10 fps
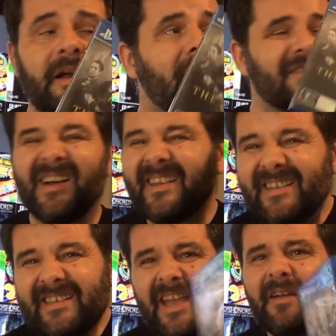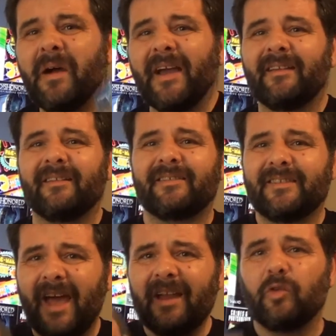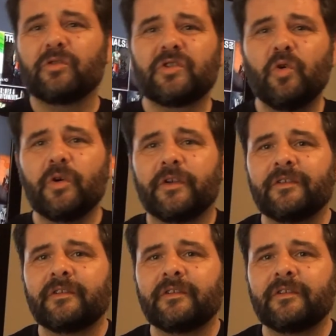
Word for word: I was like, yeah man, that looks good.